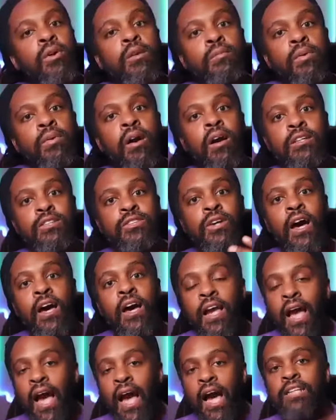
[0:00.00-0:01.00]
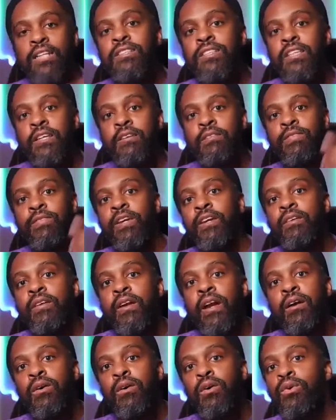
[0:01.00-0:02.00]
part. So, I constantly am figuring
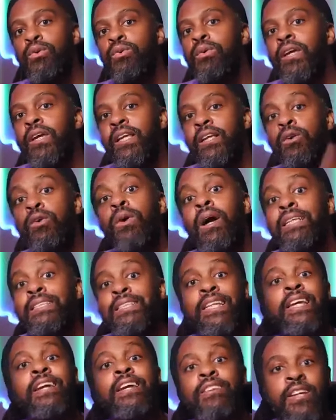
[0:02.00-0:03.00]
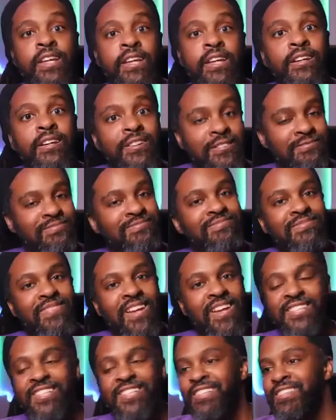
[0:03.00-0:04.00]
out who has an ear to hear,
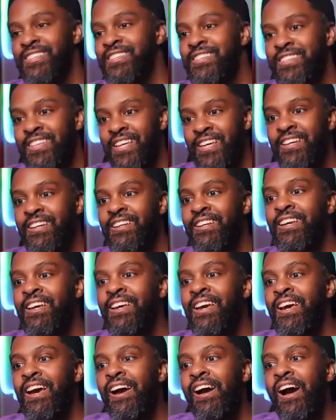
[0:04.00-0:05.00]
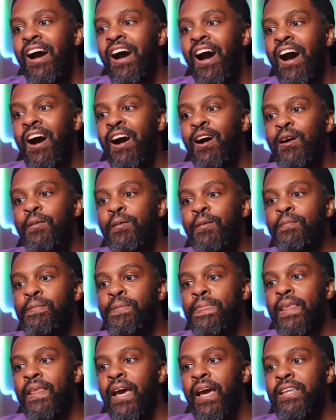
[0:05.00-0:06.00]
like Jesus said. And
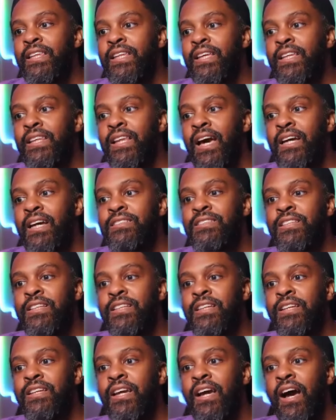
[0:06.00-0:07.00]
then lastly,